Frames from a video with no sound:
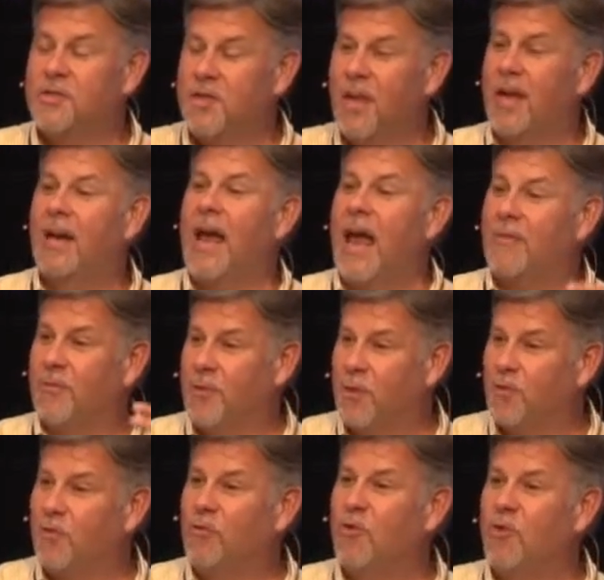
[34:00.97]
said after
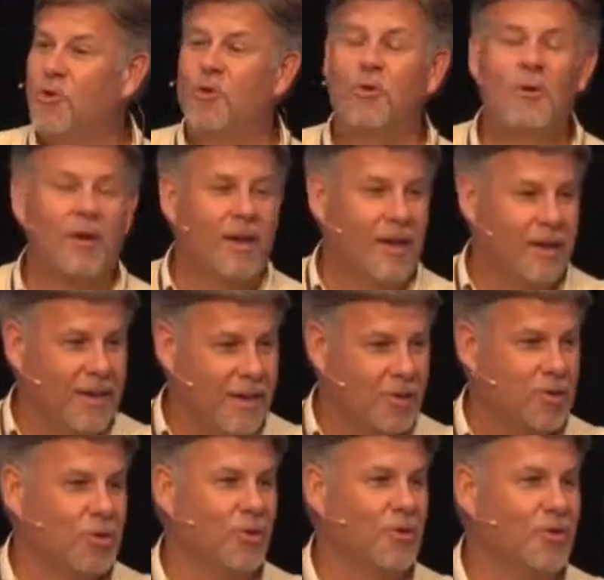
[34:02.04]
those few
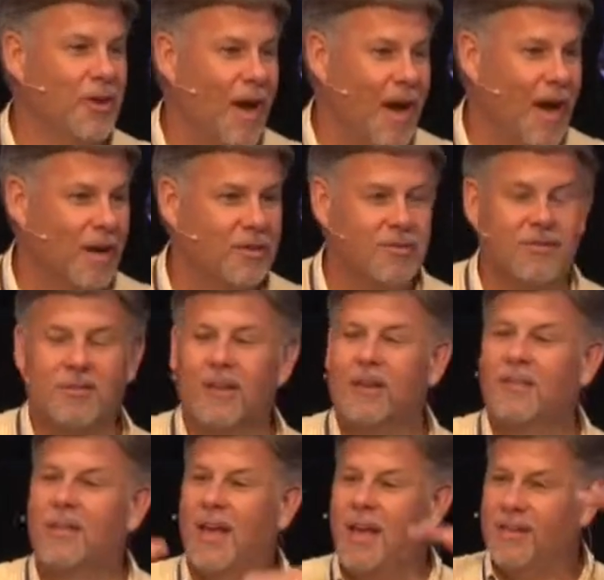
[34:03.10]
initial knocks,
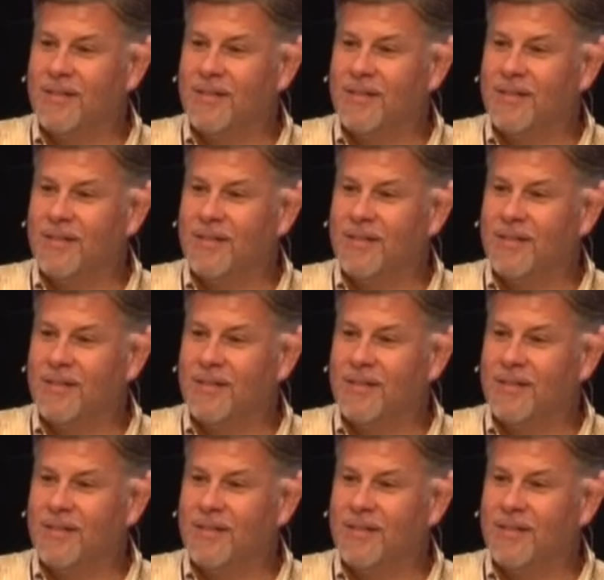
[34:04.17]
the